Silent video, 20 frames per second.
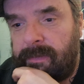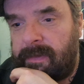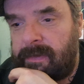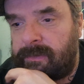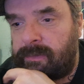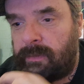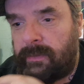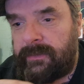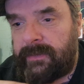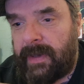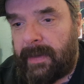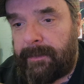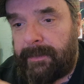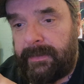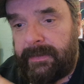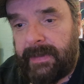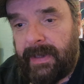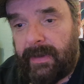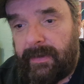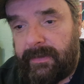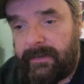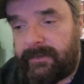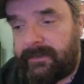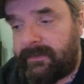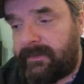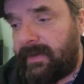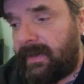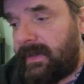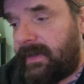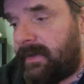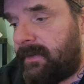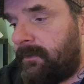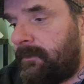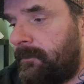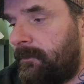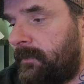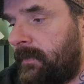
this what's happened out at sea